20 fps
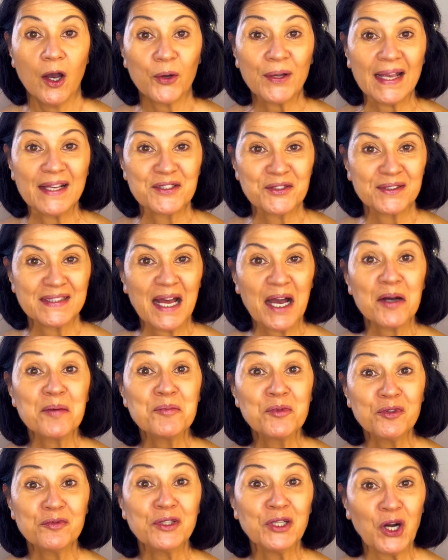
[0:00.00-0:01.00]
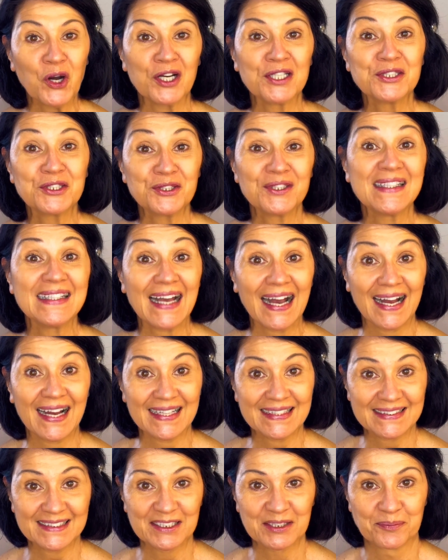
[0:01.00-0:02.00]
Okay, so now moving on to the
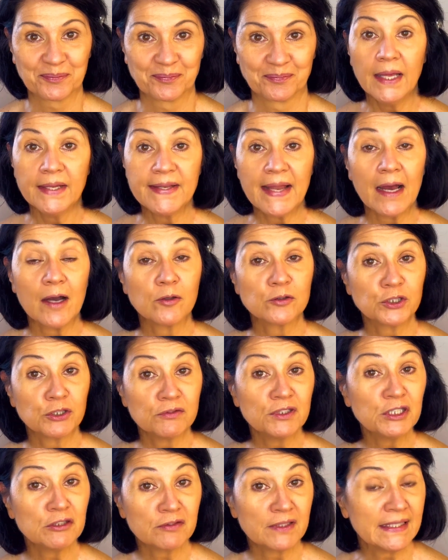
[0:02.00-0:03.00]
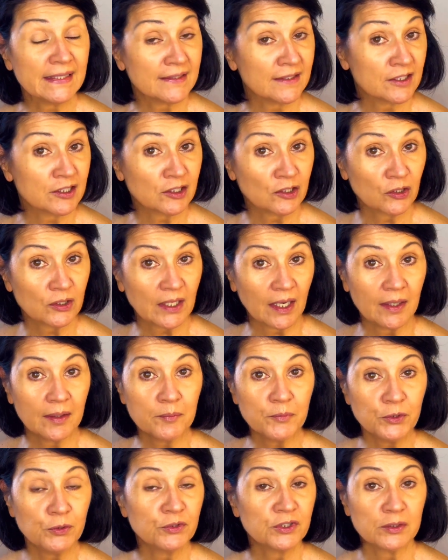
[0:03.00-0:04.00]
eyes. Now, to recreate this look,
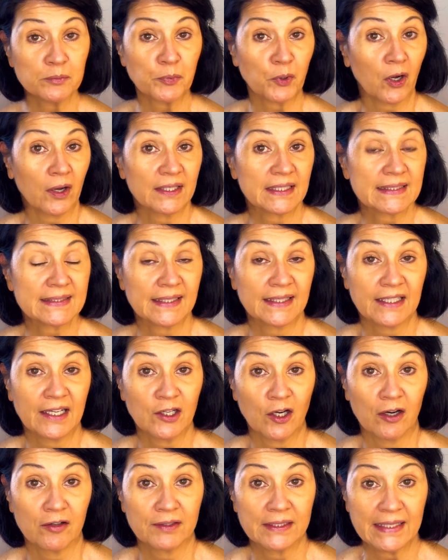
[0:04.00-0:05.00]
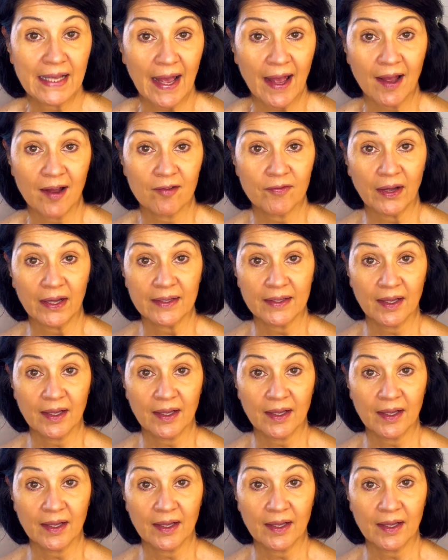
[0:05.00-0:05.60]
I'm using products that I already have. I